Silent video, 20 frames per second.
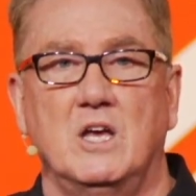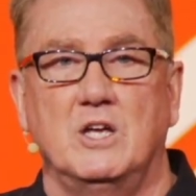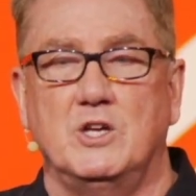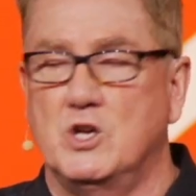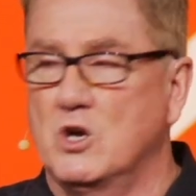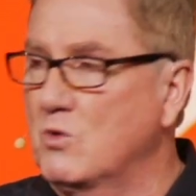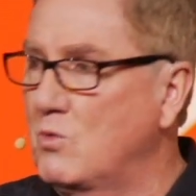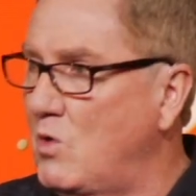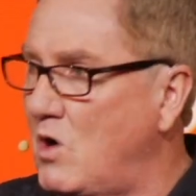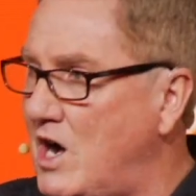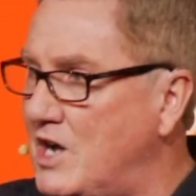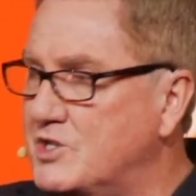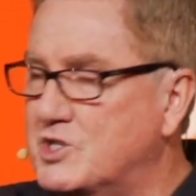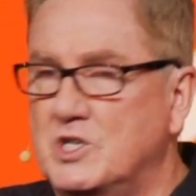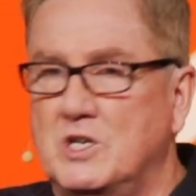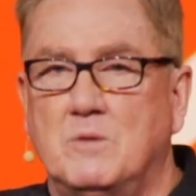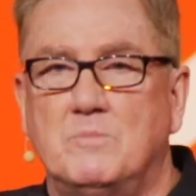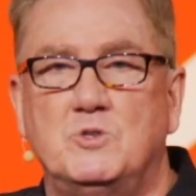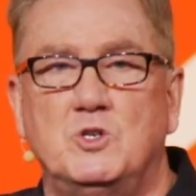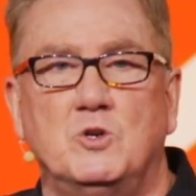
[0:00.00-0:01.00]
You're
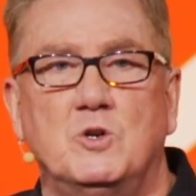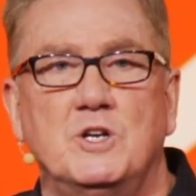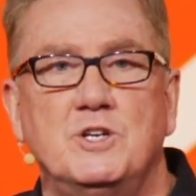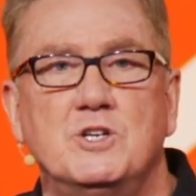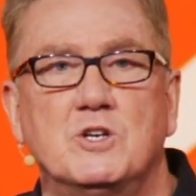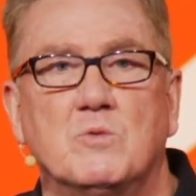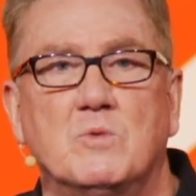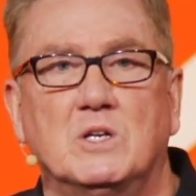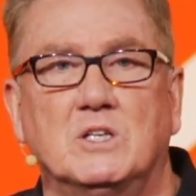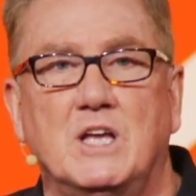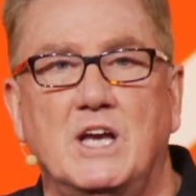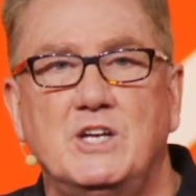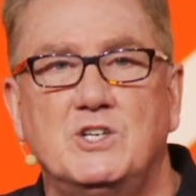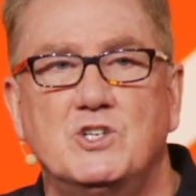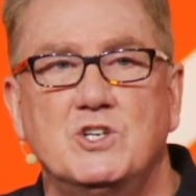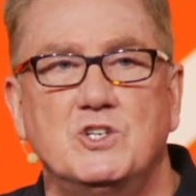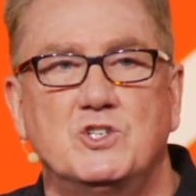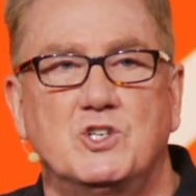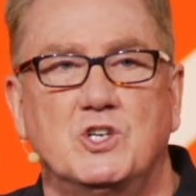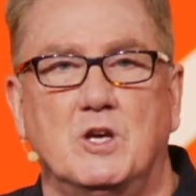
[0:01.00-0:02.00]
watching them do it in your
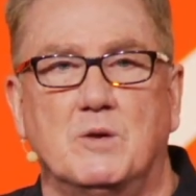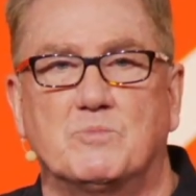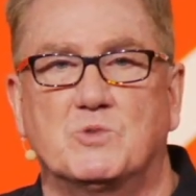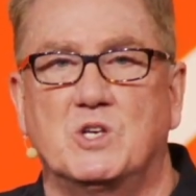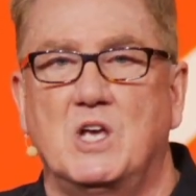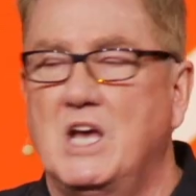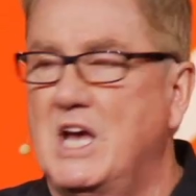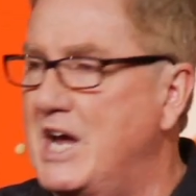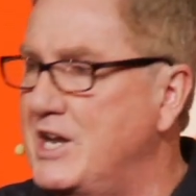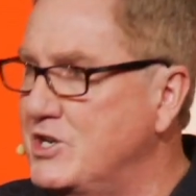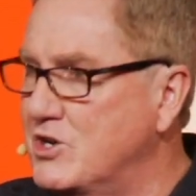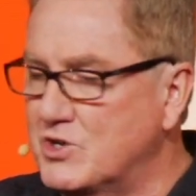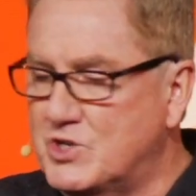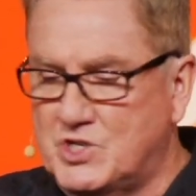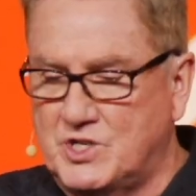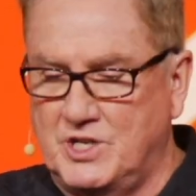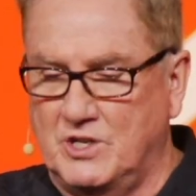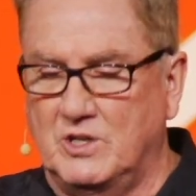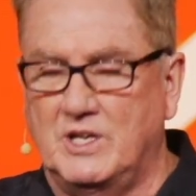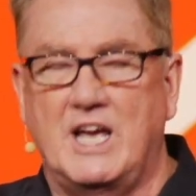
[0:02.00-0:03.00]
relationships, and you're
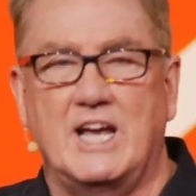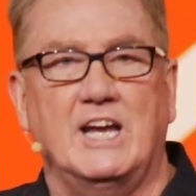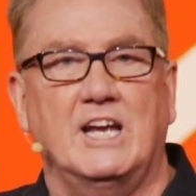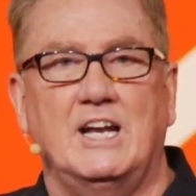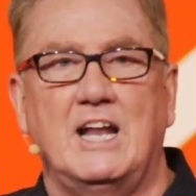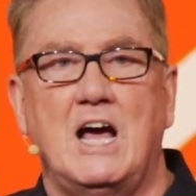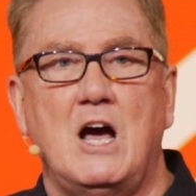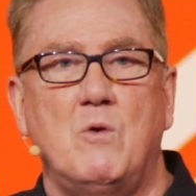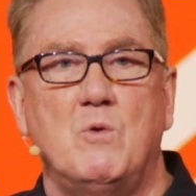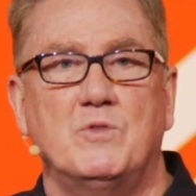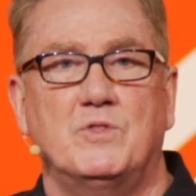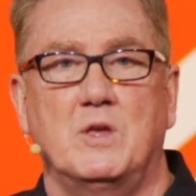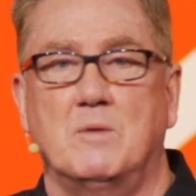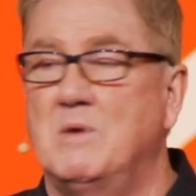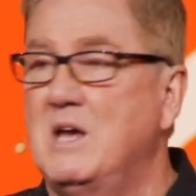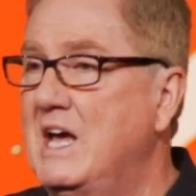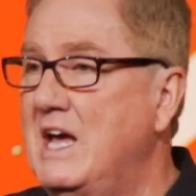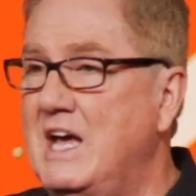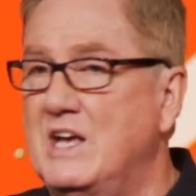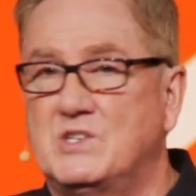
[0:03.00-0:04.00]
still hanging out with
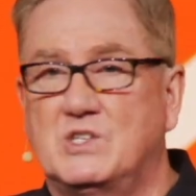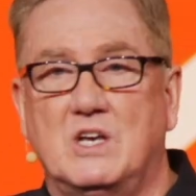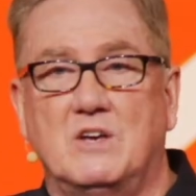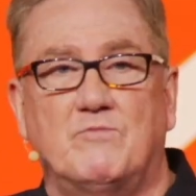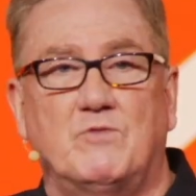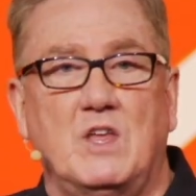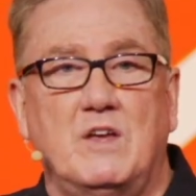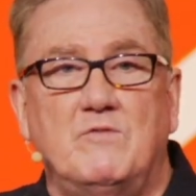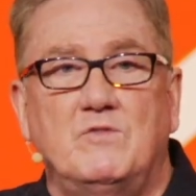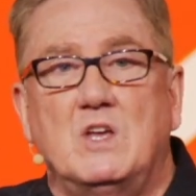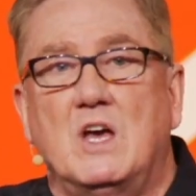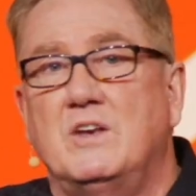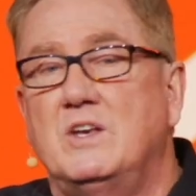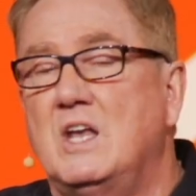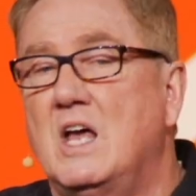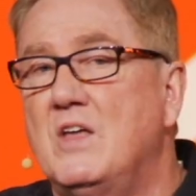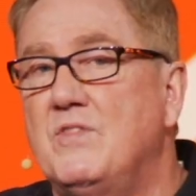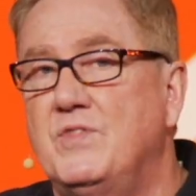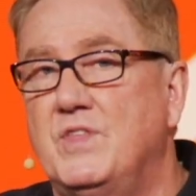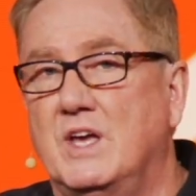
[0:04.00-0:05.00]
them as if they've done
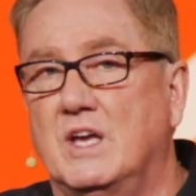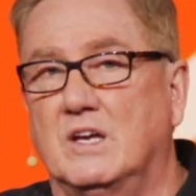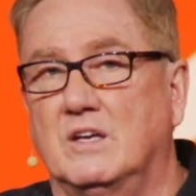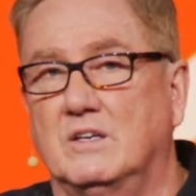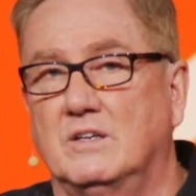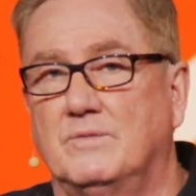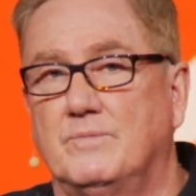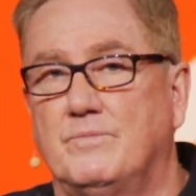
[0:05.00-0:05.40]
nothing.